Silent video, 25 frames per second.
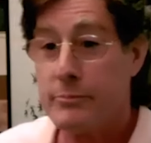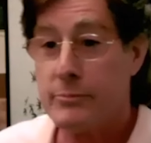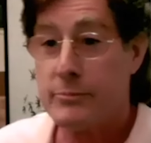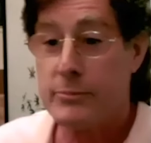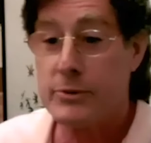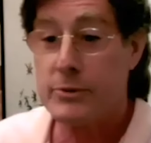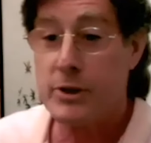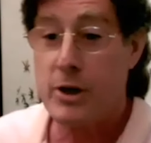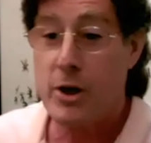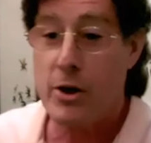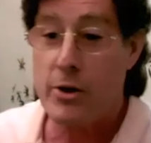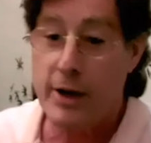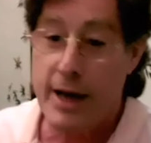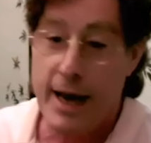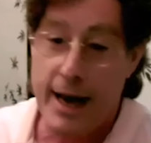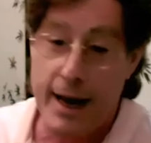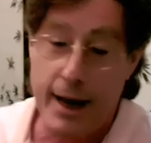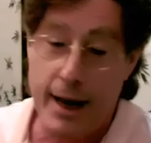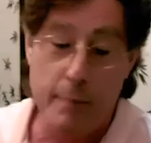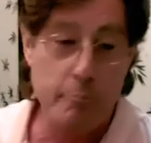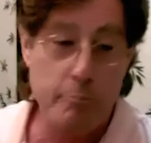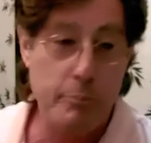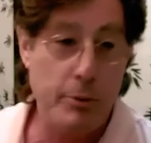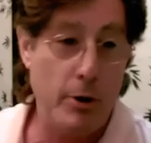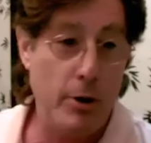So,
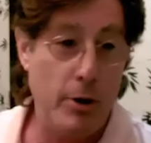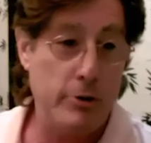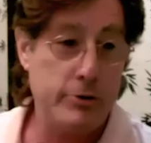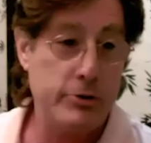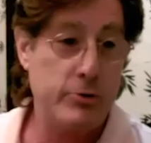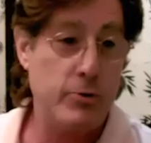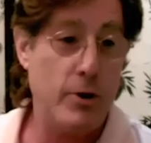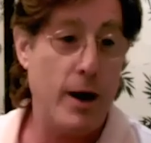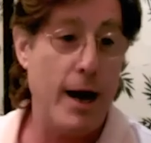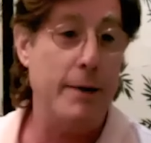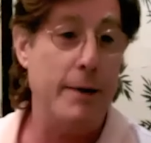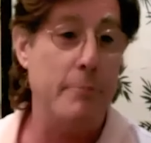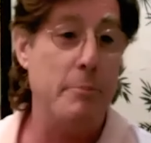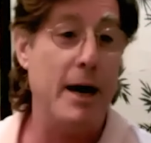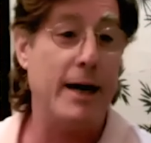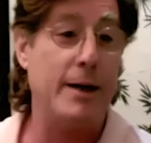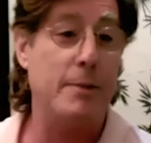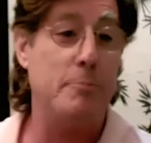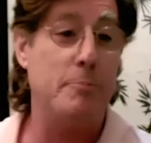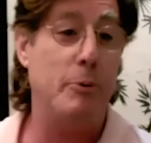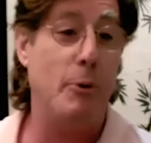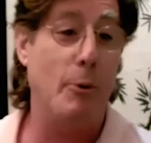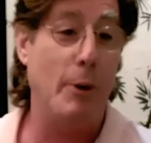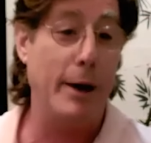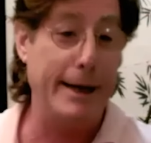okay, Paul's trying to make
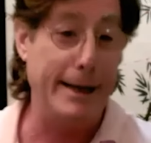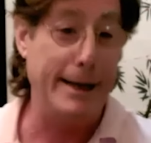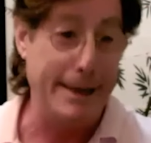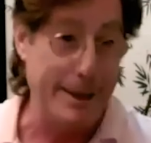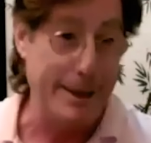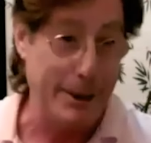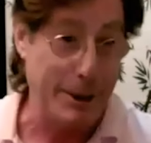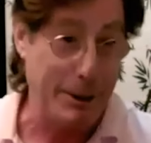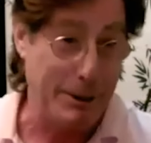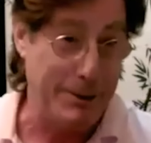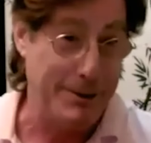a point here.